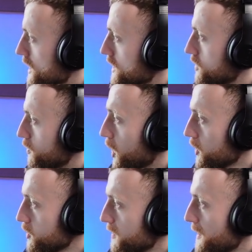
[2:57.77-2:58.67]
So what are
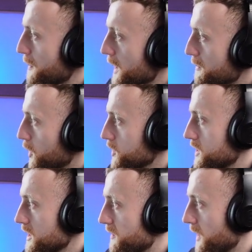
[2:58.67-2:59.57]
some of the pain points
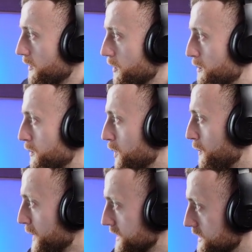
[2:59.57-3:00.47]
that you found from
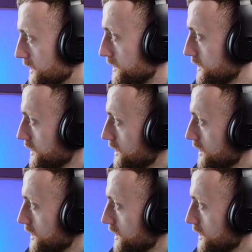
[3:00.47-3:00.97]
competitors?